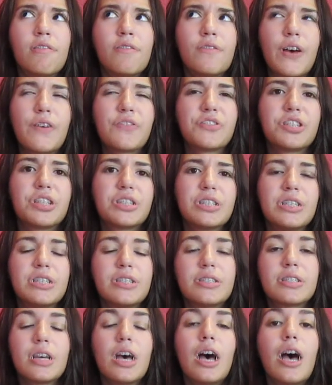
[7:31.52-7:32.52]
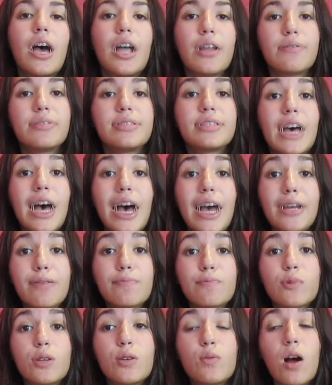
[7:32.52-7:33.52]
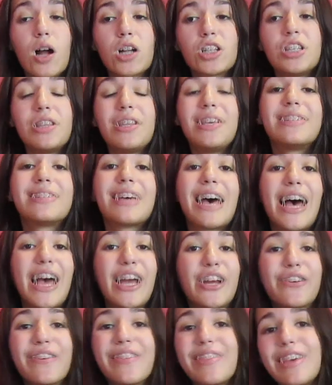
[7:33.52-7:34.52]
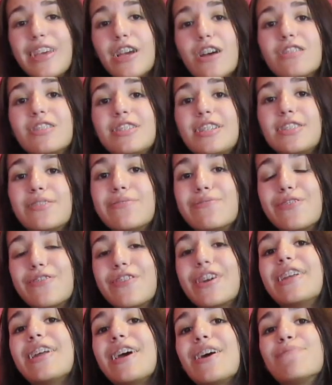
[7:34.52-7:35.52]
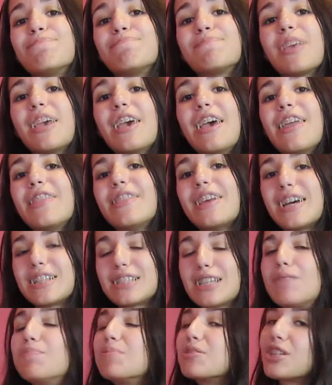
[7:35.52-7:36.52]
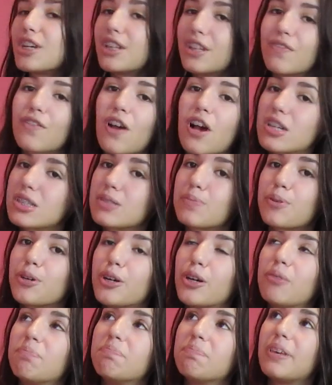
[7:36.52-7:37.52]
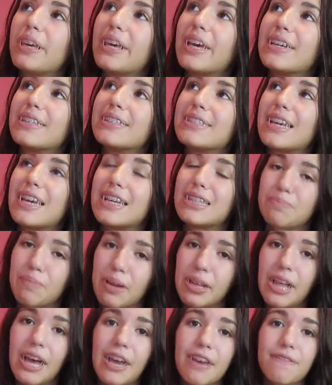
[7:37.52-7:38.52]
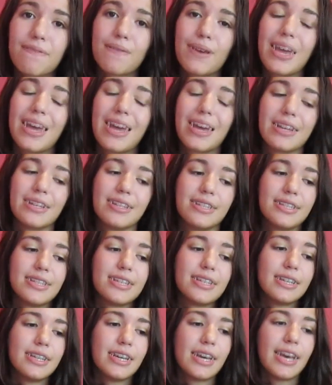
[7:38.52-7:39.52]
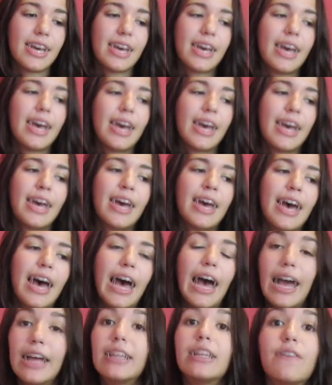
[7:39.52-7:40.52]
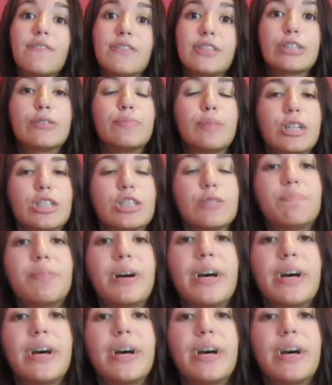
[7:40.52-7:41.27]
five or six seasons. Anyways, I am rewatching the entire thing on season one right now. That's how much I love Gossip Girl, because it's my life and I love it so much.